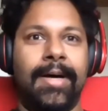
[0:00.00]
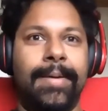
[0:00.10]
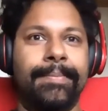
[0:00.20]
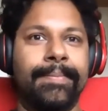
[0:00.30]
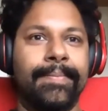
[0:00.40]

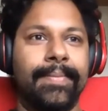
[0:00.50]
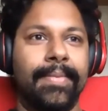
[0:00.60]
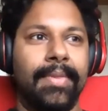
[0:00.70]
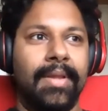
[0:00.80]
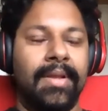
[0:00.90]

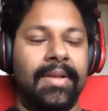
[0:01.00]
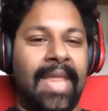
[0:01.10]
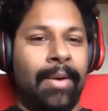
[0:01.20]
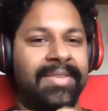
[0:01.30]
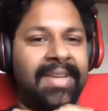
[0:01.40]

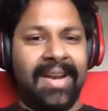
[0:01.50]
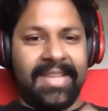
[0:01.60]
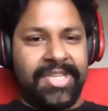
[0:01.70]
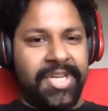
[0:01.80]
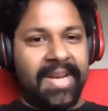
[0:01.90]
That was
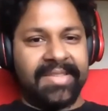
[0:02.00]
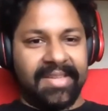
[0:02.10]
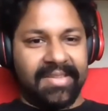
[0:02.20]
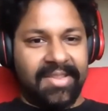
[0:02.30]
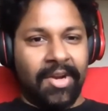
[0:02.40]
kind of the
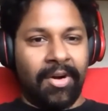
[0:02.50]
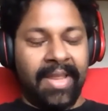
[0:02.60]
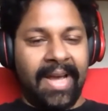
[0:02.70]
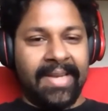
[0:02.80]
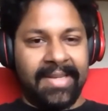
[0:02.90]
genesis, the
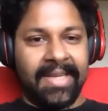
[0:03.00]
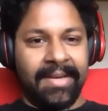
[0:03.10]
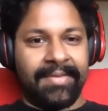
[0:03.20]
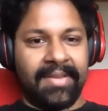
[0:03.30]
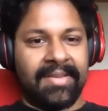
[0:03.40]
early
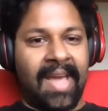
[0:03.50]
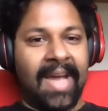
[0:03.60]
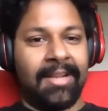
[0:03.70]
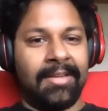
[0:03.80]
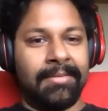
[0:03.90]
idea of this.
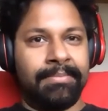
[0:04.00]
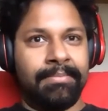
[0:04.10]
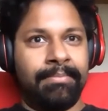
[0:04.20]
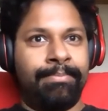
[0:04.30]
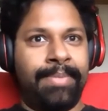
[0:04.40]
Kaggle
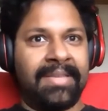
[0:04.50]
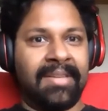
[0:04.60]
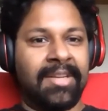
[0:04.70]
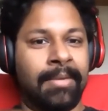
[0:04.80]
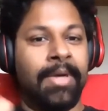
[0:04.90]

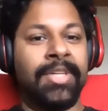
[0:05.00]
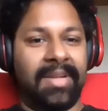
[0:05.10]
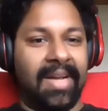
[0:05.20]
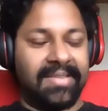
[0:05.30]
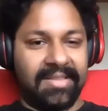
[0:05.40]
basically
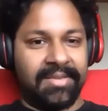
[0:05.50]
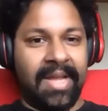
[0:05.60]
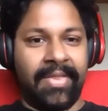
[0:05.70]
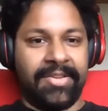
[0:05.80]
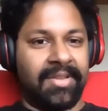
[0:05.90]
commercialized it.
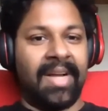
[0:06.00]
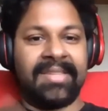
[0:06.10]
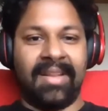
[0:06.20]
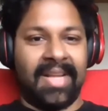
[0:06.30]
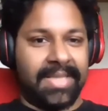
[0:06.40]
So now there's
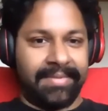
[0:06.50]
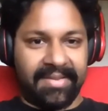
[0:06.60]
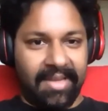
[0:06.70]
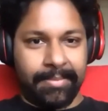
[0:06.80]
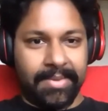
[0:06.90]
lots and lots of
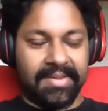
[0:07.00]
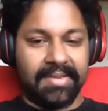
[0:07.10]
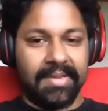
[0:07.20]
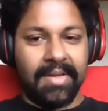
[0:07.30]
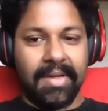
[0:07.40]

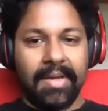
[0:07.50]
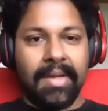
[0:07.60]
examples.